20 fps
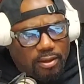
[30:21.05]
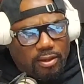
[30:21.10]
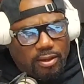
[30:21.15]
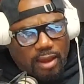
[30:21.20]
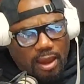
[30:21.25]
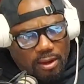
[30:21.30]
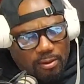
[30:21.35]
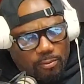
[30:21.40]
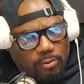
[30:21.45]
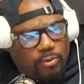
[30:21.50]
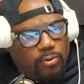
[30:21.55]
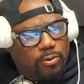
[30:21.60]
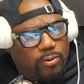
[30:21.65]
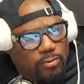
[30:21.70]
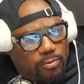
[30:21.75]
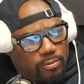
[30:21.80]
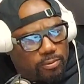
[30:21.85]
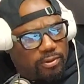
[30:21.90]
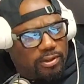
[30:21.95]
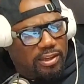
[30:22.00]
Got to
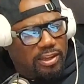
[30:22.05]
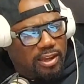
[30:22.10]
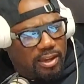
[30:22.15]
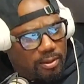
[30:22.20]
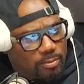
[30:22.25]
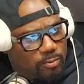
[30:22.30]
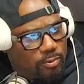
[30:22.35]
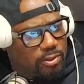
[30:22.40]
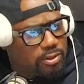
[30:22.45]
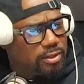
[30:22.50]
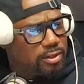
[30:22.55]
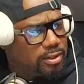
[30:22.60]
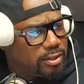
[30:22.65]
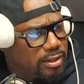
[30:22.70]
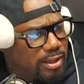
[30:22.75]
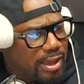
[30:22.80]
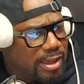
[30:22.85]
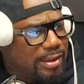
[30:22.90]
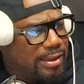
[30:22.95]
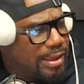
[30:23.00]
recruit.
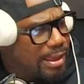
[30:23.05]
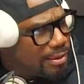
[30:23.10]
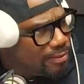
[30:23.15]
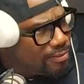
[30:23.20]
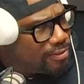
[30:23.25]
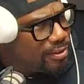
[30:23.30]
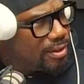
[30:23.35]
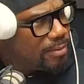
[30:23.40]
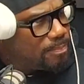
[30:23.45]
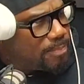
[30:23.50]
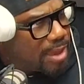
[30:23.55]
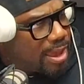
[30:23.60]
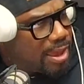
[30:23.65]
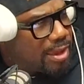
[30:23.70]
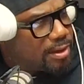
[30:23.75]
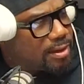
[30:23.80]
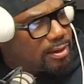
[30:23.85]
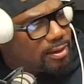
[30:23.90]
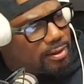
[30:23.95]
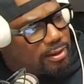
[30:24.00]
Kenwood, I sit
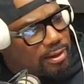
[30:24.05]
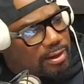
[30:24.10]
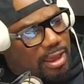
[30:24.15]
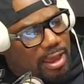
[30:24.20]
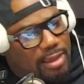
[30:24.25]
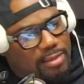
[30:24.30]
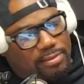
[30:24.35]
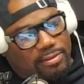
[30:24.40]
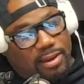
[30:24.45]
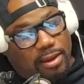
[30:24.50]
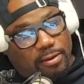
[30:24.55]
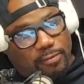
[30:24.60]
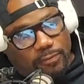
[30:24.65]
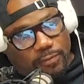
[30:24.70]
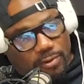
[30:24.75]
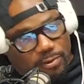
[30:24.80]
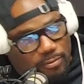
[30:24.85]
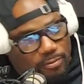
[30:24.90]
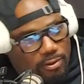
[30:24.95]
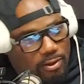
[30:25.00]
back and then I take
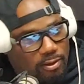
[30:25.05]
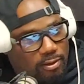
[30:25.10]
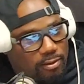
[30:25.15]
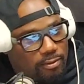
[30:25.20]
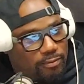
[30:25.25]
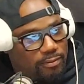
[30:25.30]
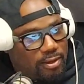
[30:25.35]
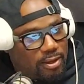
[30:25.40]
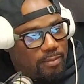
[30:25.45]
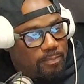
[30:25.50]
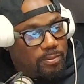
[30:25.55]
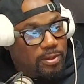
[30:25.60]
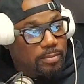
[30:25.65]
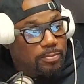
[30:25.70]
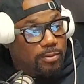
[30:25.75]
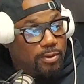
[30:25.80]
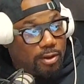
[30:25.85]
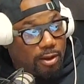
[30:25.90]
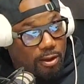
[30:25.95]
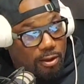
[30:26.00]
phone calls.
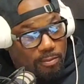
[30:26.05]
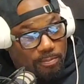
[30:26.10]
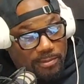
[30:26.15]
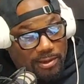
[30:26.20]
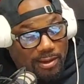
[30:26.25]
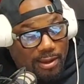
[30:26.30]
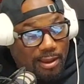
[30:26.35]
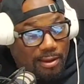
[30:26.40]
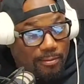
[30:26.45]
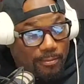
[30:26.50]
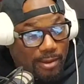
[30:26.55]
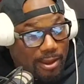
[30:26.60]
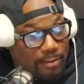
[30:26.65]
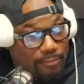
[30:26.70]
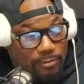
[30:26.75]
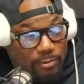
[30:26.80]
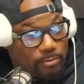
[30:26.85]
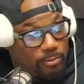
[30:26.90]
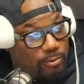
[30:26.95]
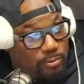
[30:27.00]
People call me. I don't have
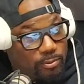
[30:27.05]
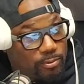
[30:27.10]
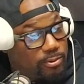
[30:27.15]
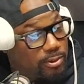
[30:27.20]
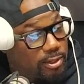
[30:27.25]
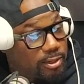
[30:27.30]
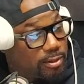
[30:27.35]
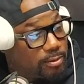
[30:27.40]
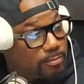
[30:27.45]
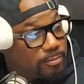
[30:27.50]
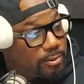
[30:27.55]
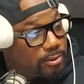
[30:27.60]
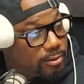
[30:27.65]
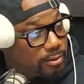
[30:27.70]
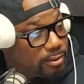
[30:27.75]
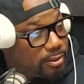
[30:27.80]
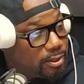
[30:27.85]
to recruit at Kenwood,